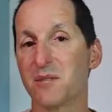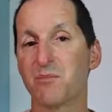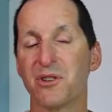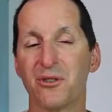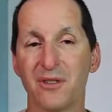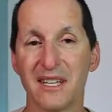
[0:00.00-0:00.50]

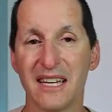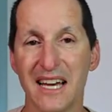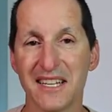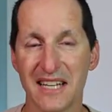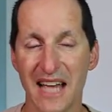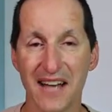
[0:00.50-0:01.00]
purely
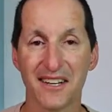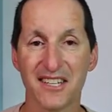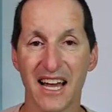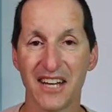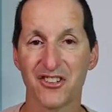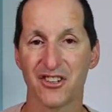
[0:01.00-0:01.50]
as an
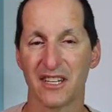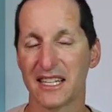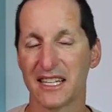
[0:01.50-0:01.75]
annotation, like